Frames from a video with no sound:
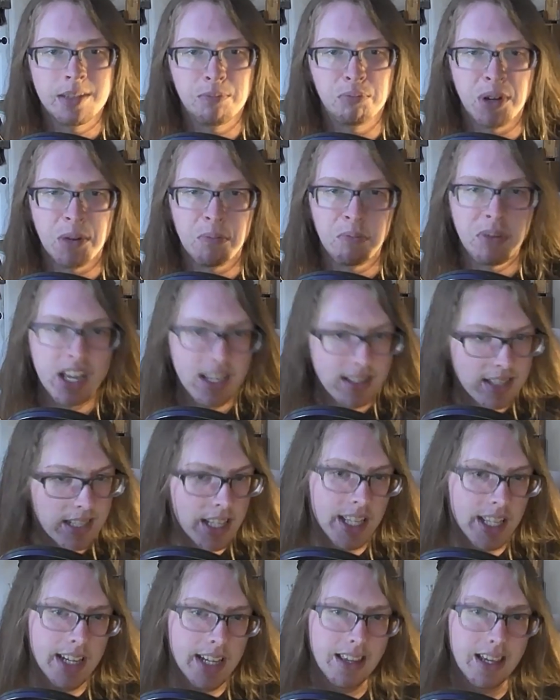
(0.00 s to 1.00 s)
but
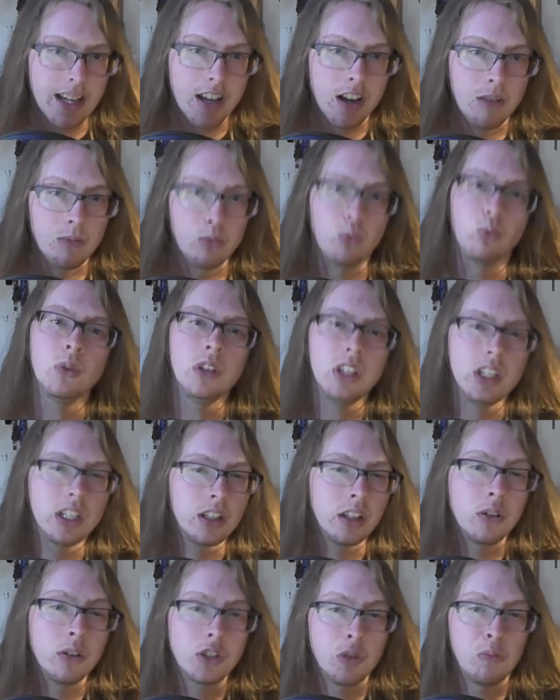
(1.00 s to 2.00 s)
basically they come really
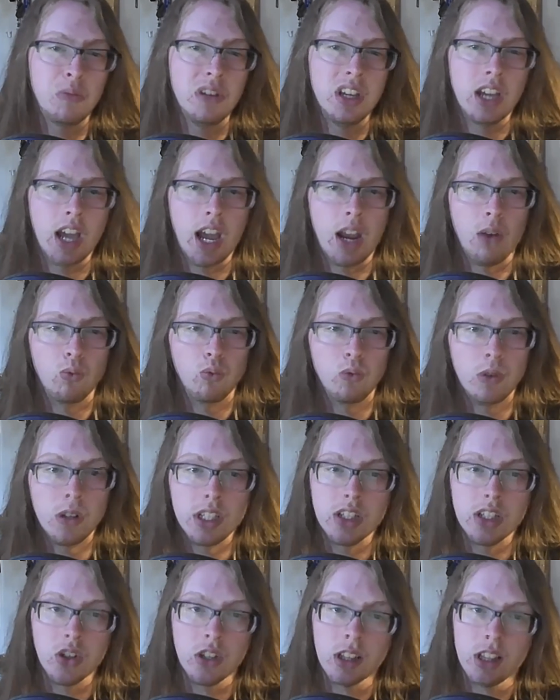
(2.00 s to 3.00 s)
close to being a really
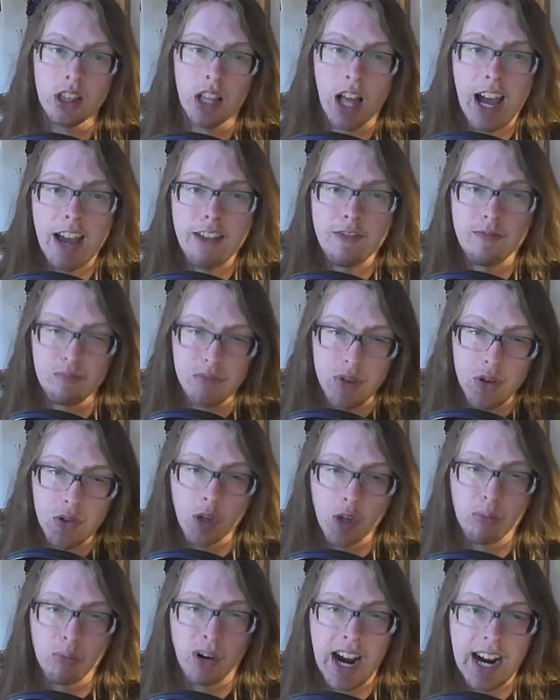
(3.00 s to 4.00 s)
good live
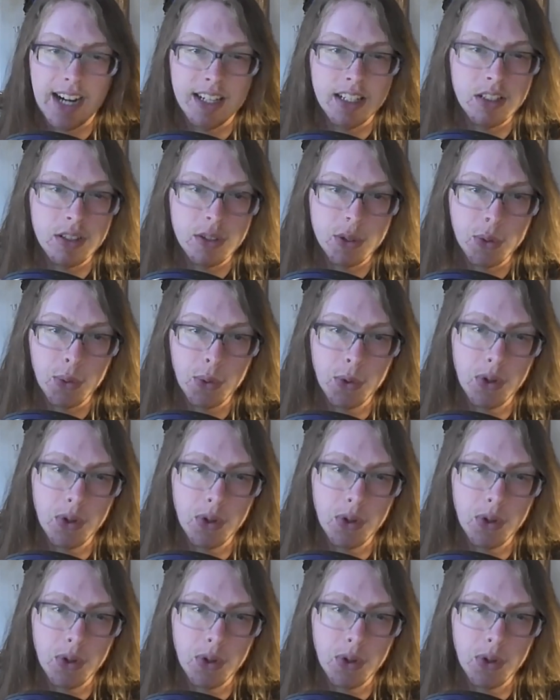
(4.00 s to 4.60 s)
music practice tool,